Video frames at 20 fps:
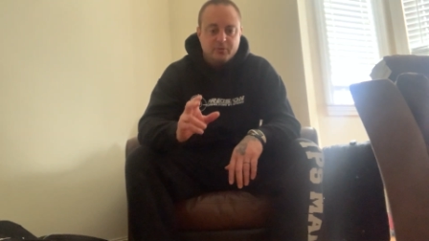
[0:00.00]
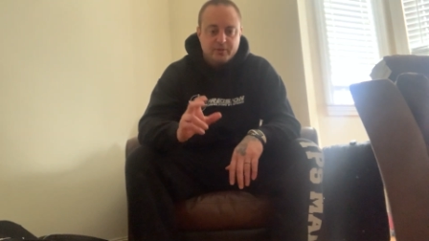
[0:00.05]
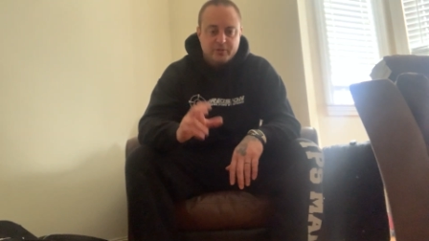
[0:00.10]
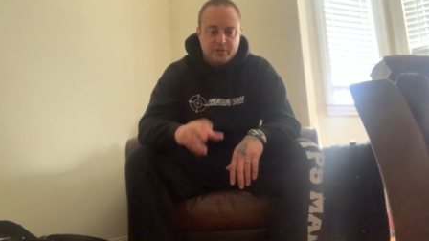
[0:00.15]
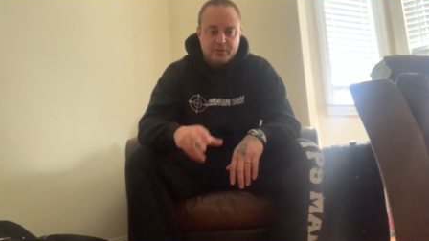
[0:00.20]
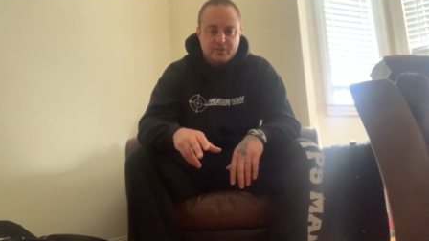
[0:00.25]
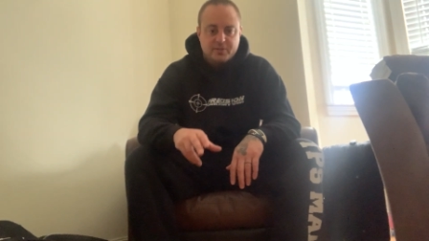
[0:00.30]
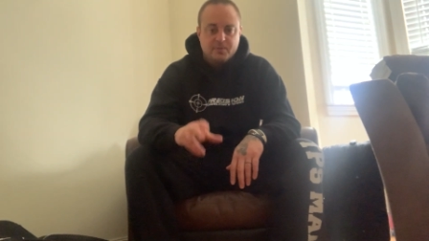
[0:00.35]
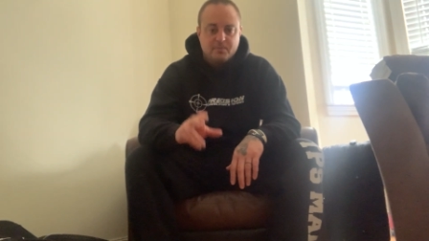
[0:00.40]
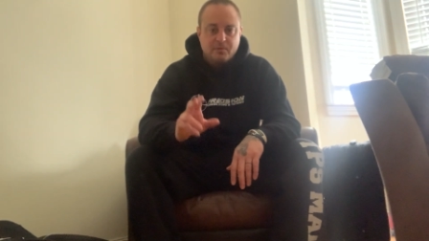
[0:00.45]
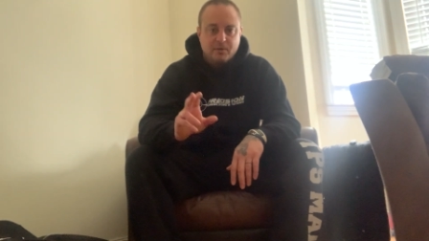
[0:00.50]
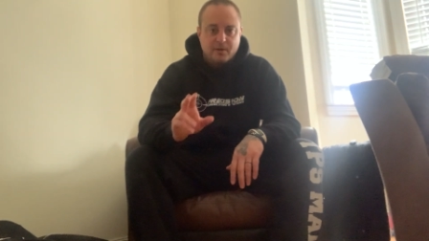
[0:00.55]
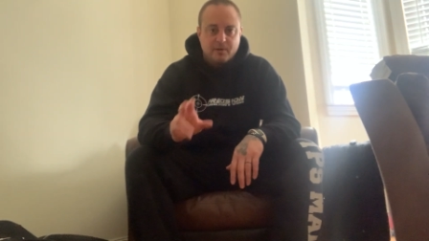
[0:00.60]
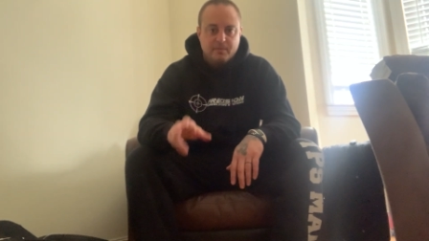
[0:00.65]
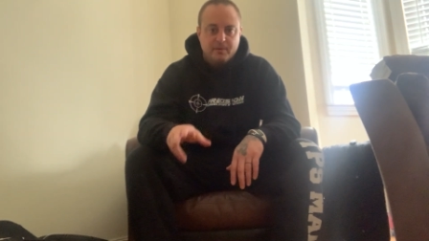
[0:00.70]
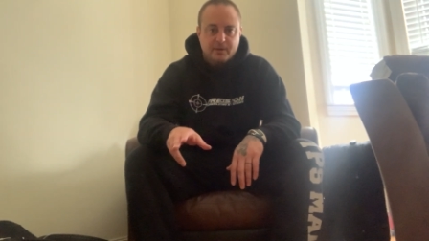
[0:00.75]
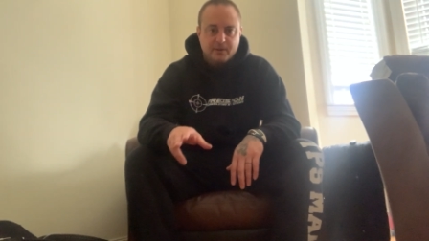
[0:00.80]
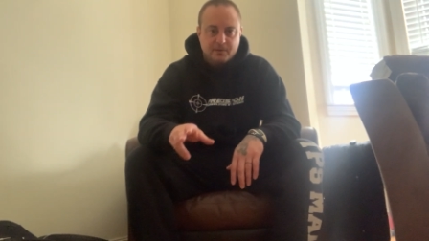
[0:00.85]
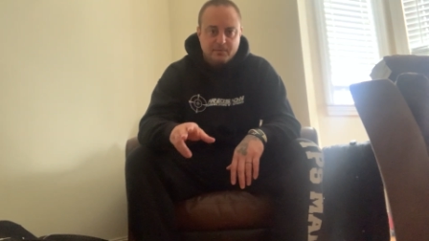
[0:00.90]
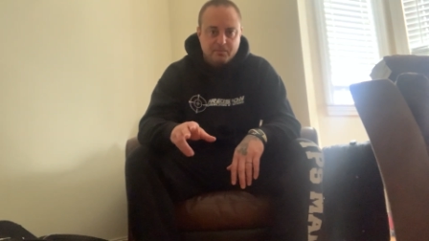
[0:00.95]
with just a
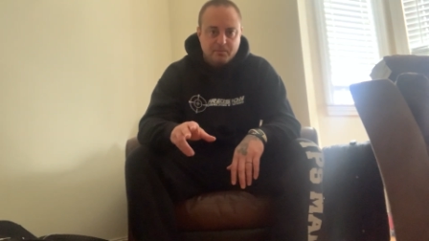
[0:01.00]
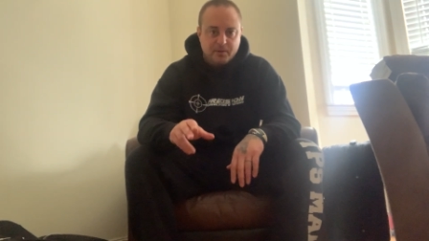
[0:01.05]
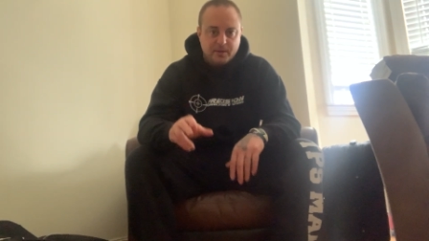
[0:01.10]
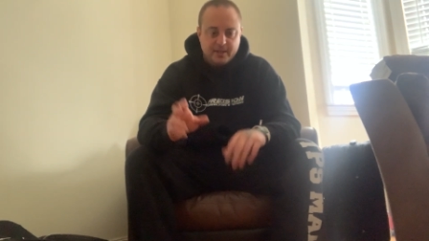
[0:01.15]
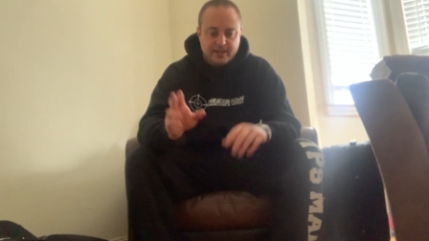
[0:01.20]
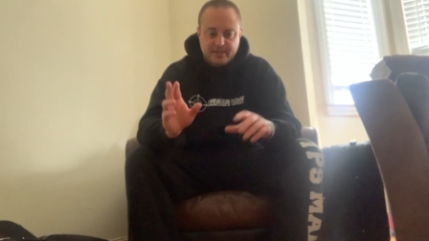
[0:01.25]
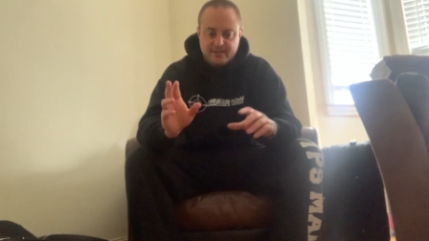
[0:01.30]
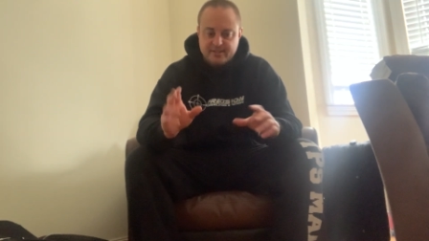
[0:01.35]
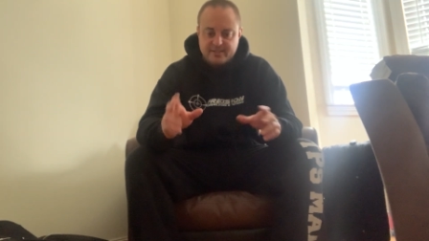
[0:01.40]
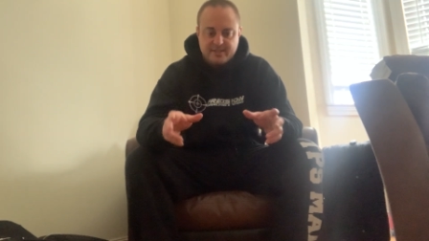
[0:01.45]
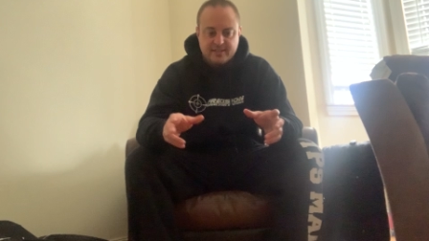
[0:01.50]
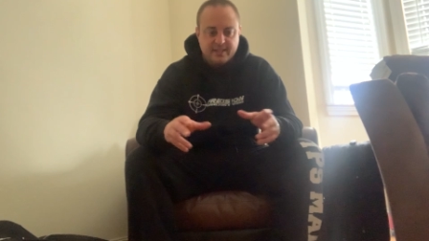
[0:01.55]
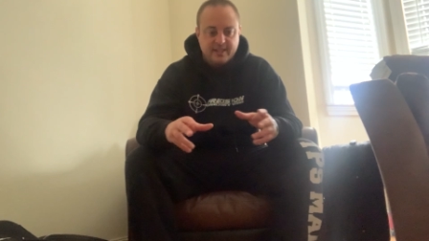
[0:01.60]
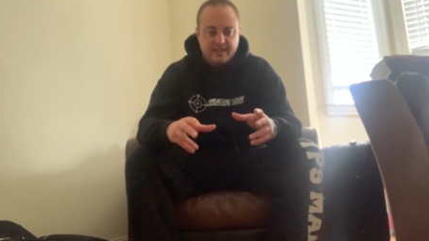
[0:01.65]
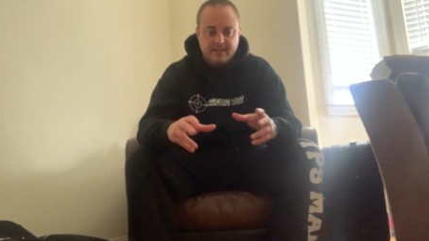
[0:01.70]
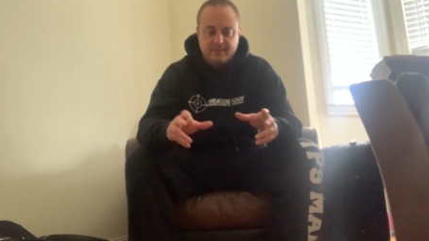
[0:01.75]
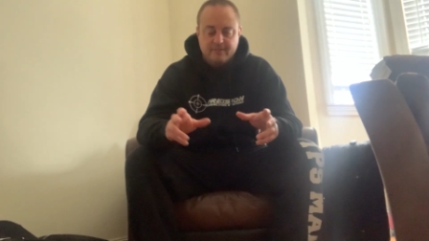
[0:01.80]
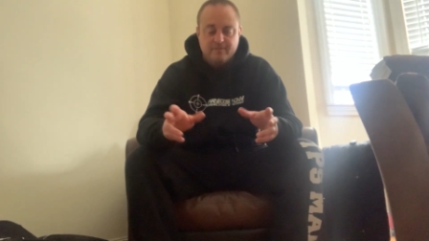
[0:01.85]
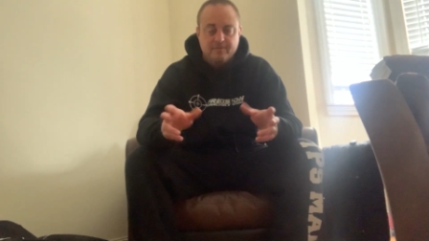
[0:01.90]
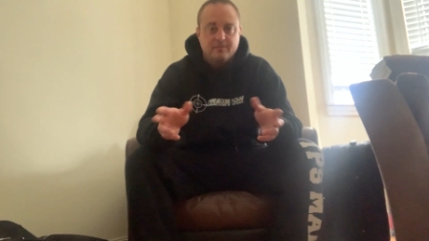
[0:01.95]
barbell and plates
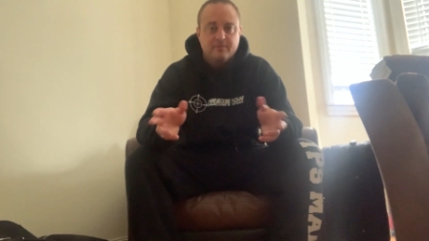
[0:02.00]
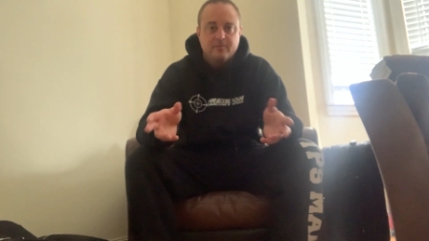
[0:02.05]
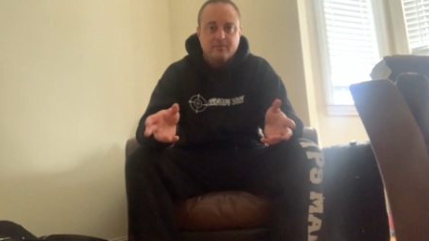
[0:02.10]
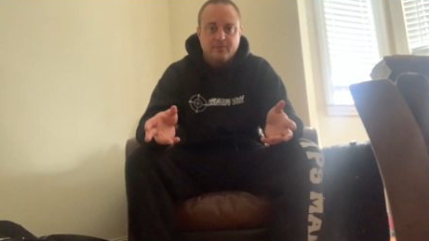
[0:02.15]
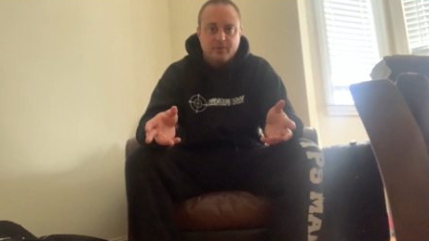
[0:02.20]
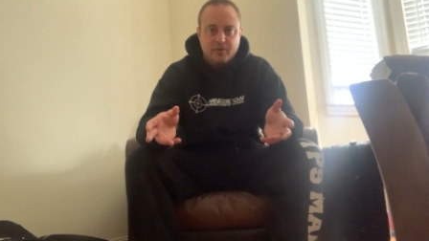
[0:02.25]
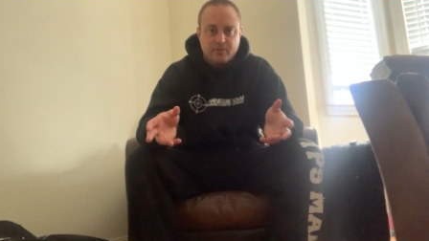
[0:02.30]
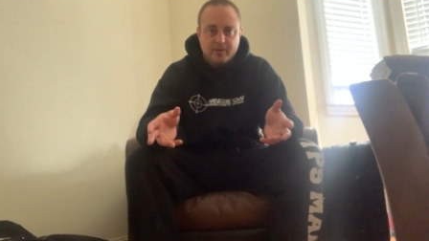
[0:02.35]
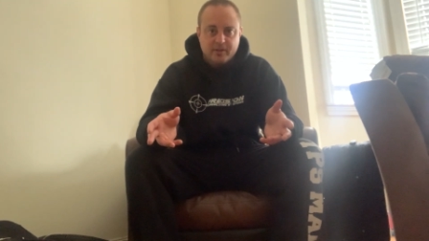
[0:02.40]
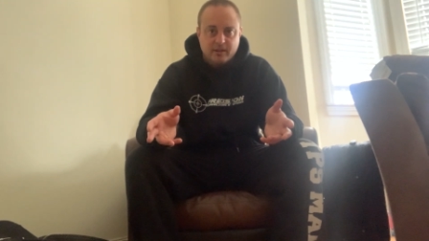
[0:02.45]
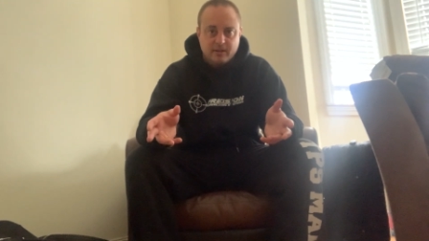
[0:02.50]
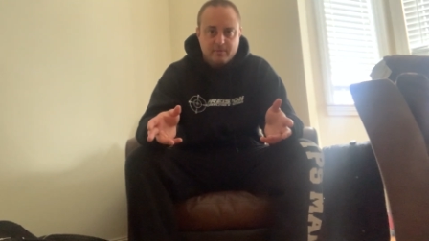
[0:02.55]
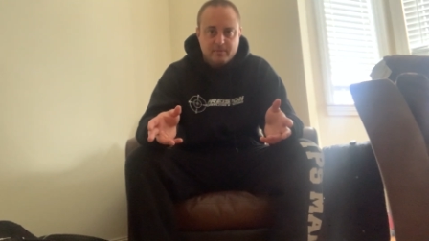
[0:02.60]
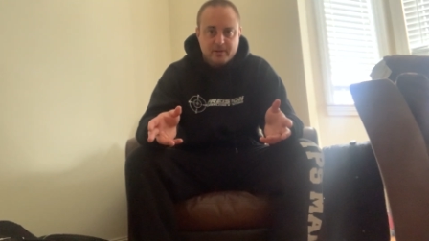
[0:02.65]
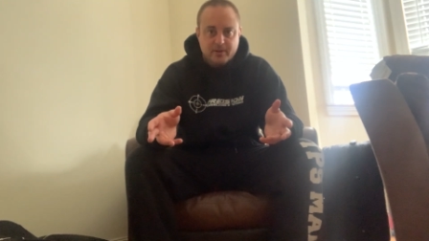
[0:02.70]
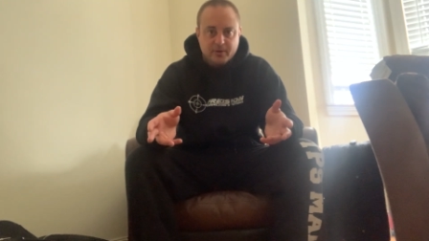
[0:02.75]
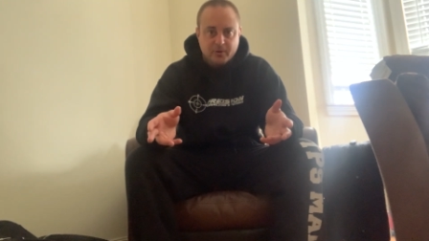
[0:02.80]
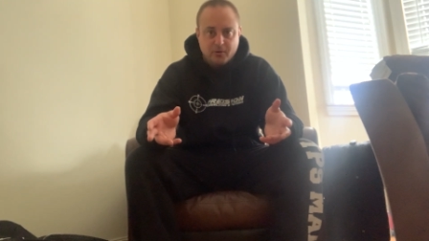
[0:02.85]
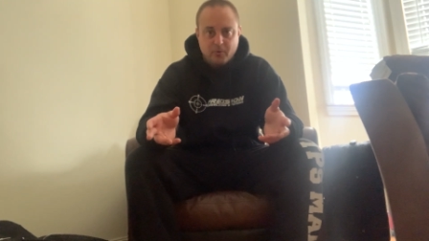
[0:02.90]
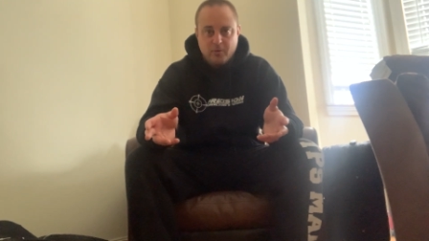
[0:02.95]
and very
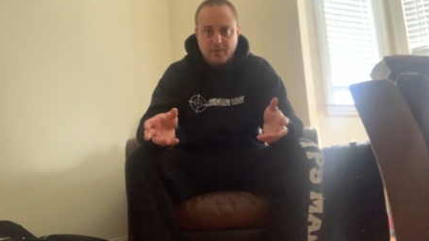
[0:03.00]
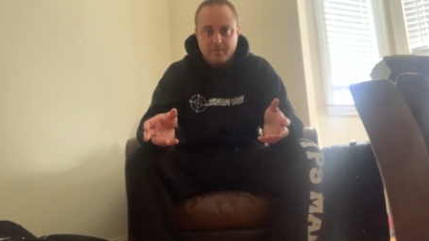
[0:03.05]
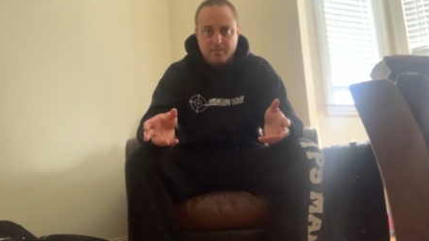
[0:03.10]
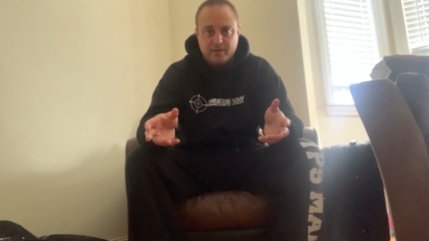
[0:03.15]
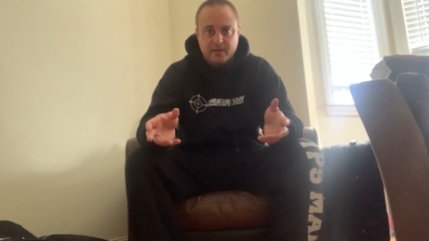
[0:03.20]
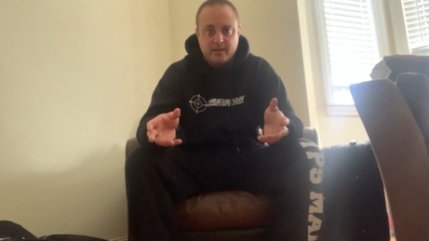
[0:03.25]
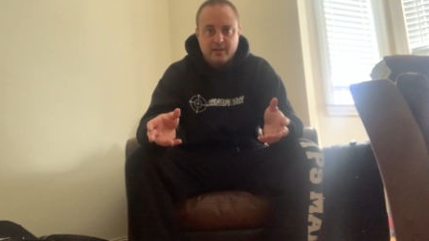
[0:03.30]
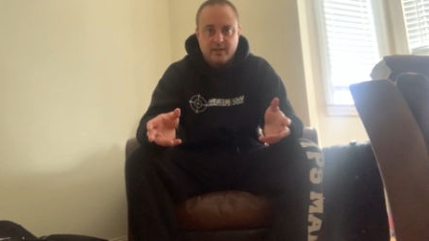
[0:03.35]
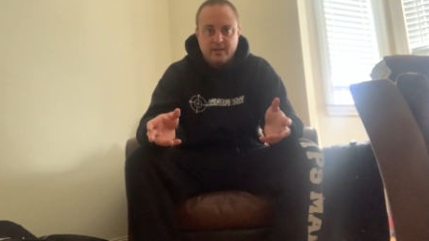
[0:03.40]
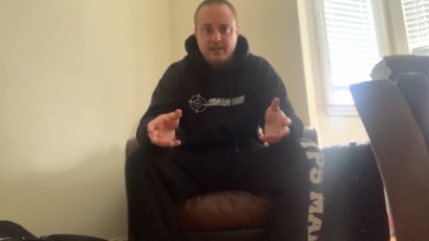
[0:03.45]
limited equipment.